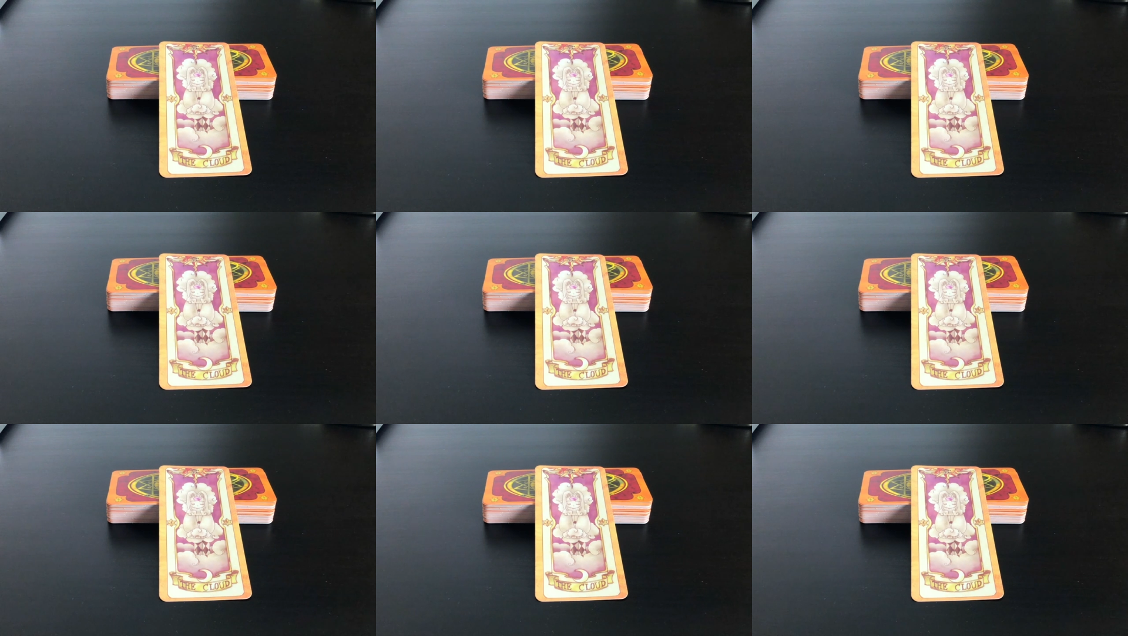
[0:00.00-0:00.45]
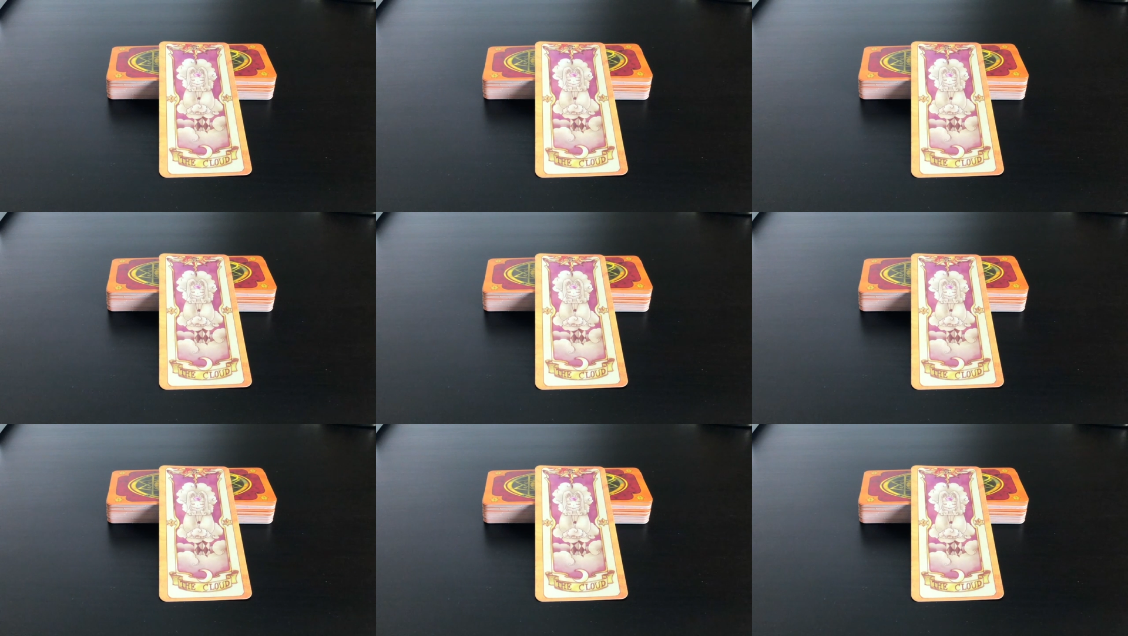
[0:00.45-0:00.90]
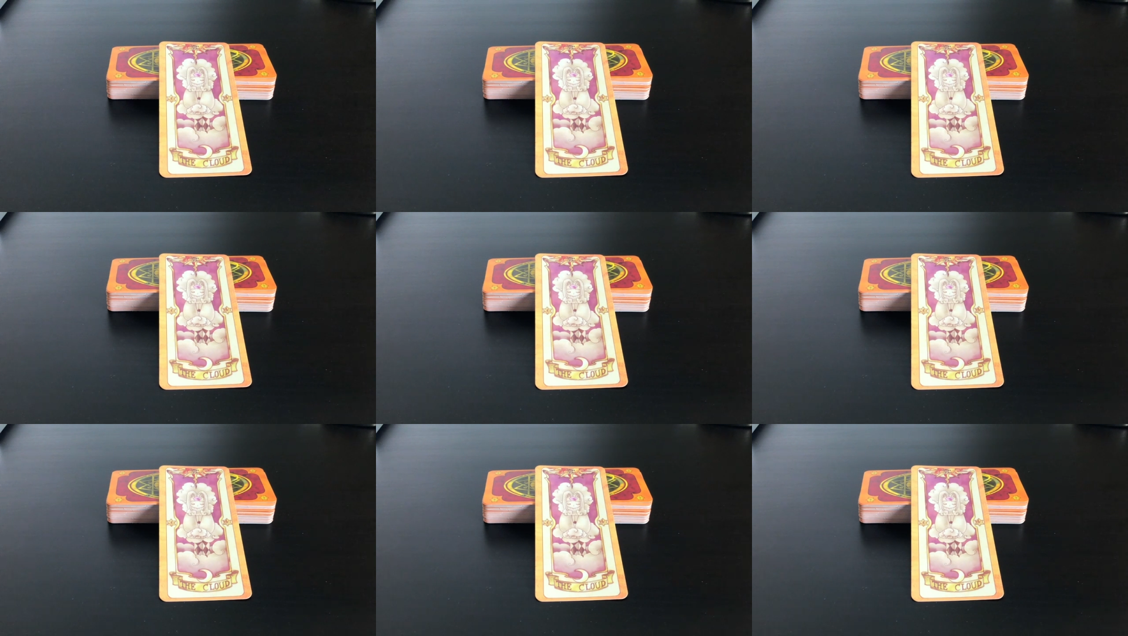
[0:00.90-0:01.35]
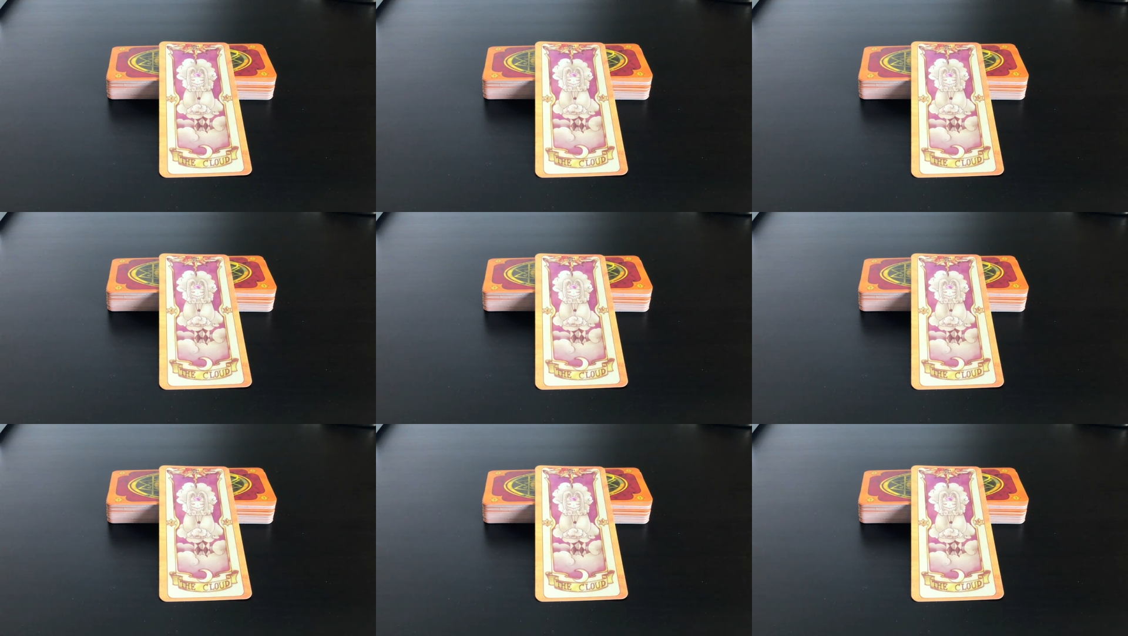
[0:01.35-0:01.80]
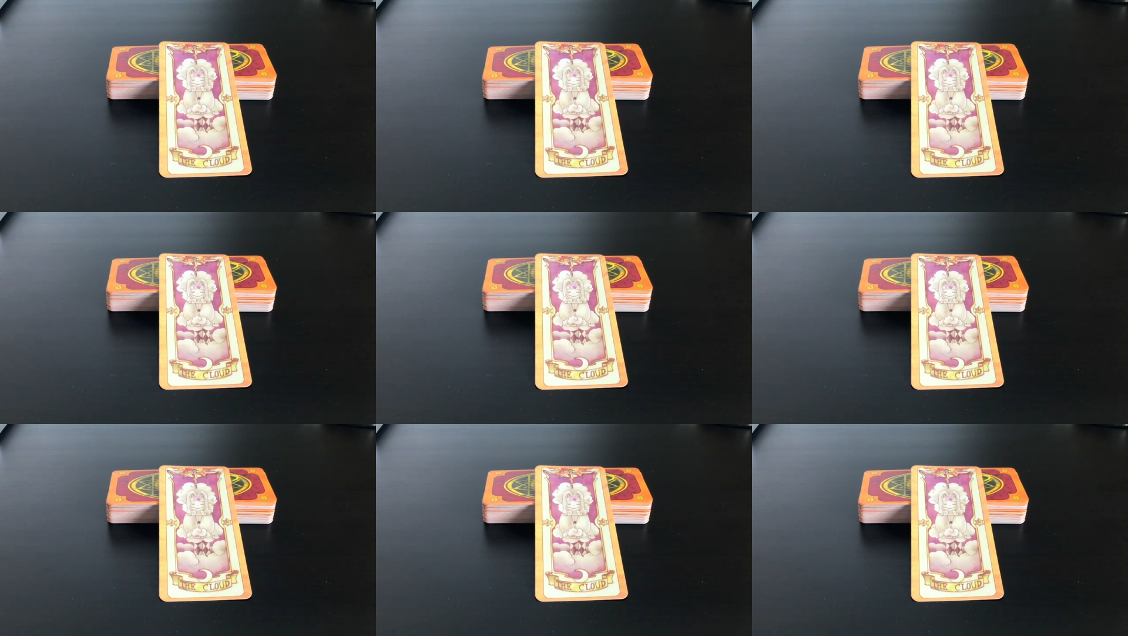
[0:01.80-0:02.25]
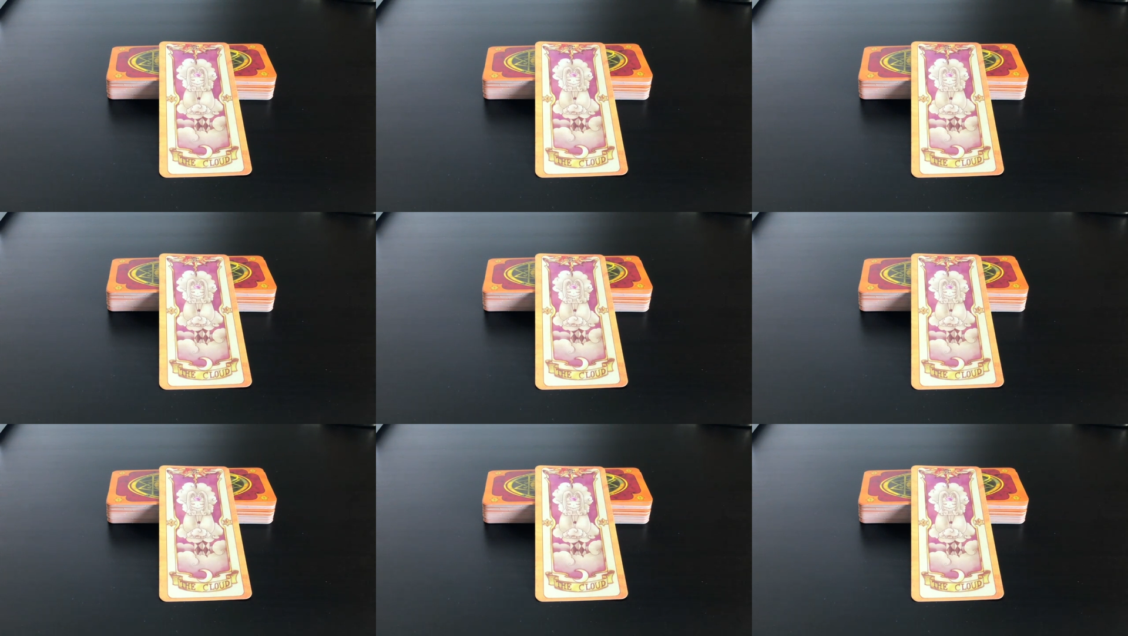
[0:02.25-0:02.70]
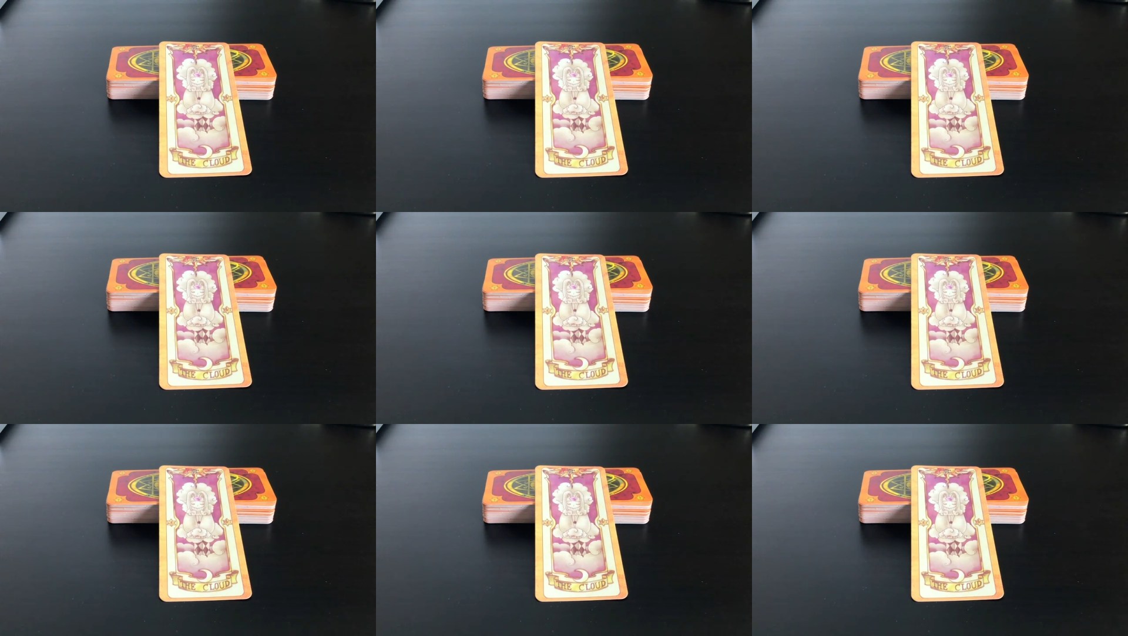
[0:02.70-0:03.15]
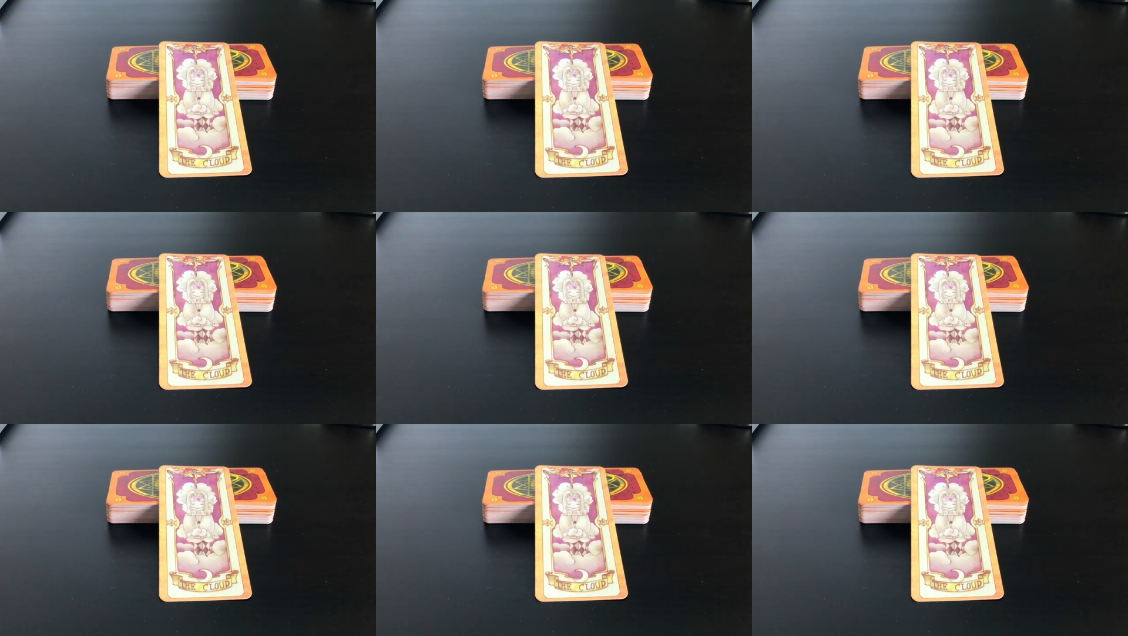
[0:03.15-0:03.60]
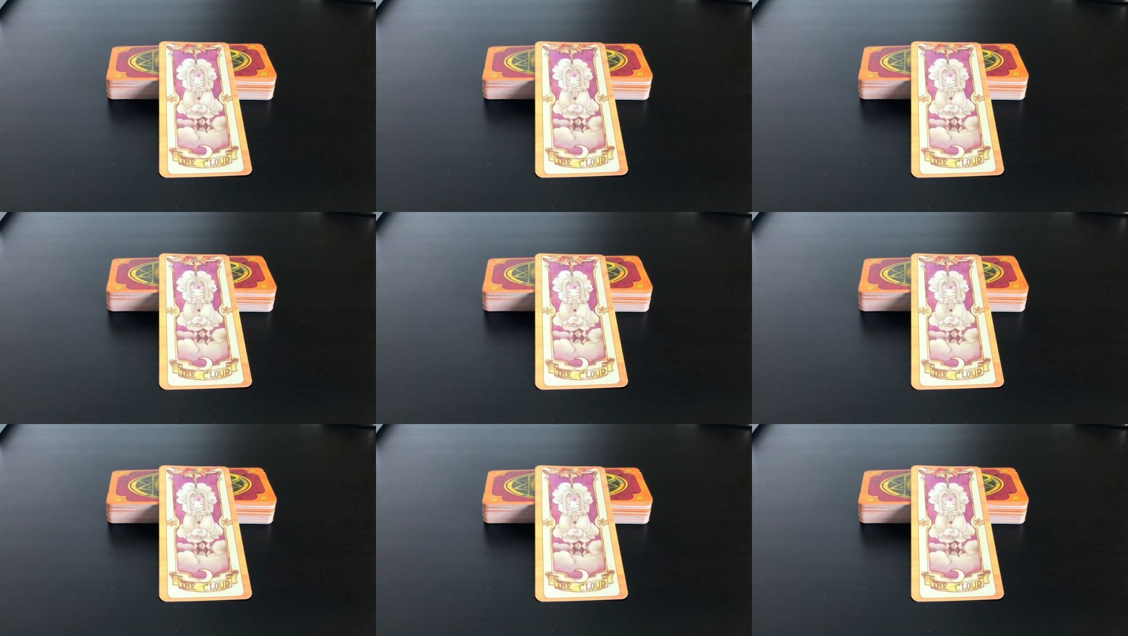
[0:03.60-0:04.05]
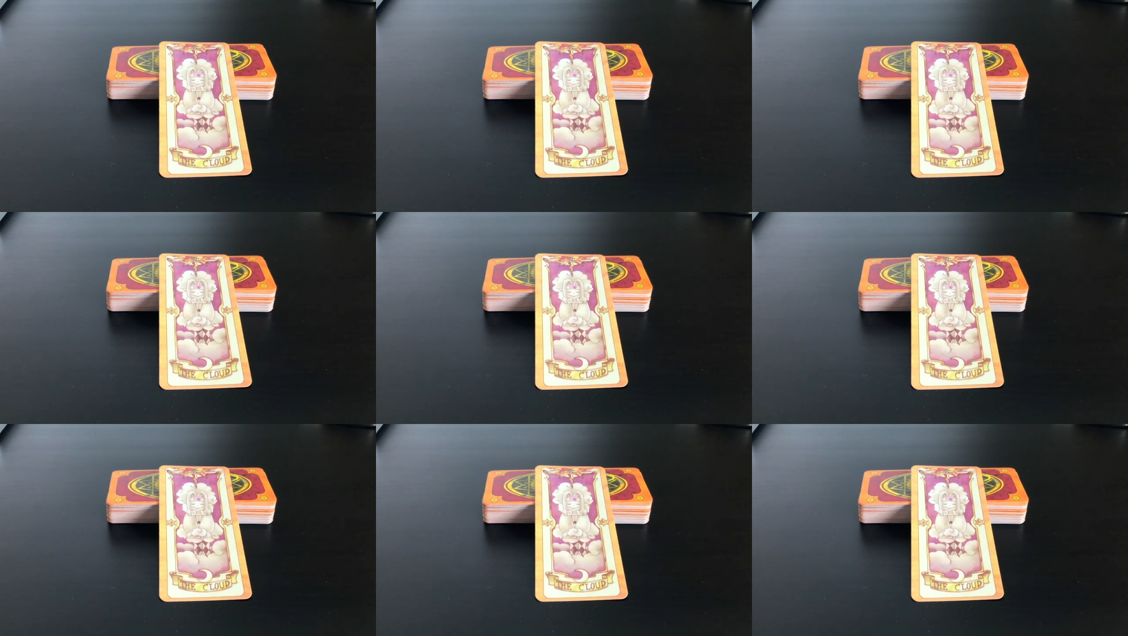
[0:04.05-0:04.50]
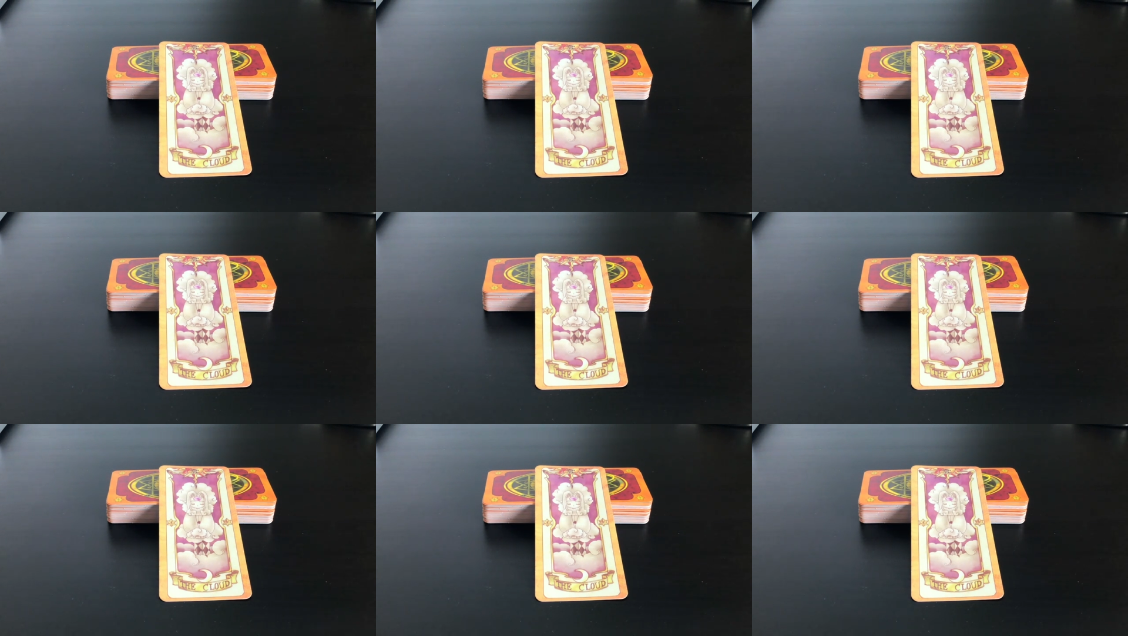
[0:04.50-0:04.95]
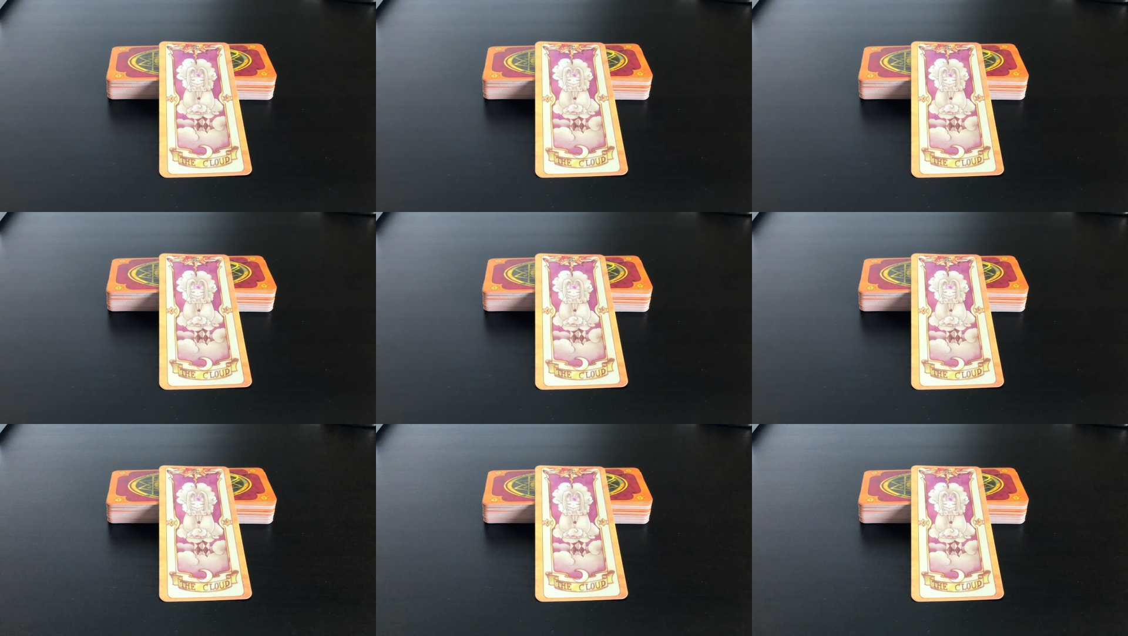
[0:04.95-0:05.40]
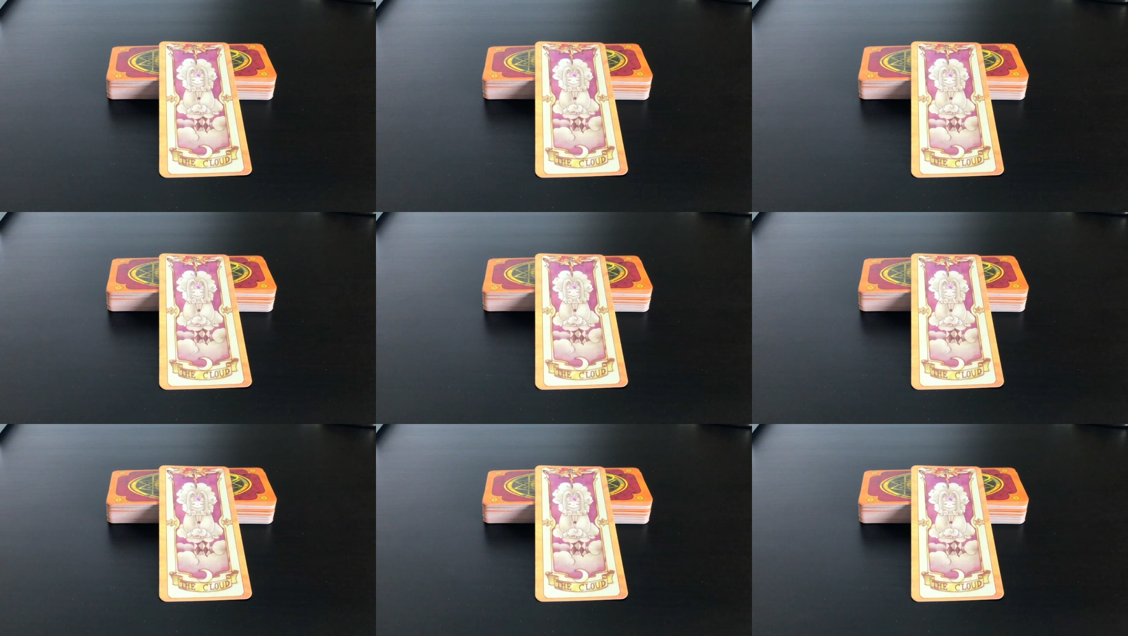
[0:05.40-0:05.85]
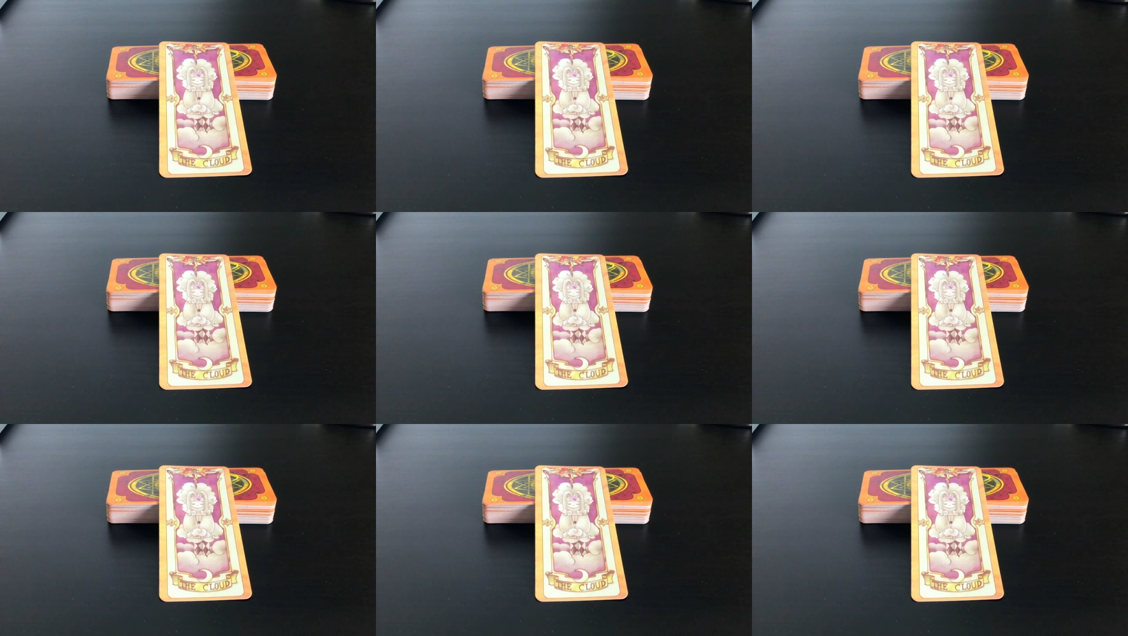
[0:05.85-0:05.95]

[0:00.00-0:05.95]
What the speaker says: (no speaker visible)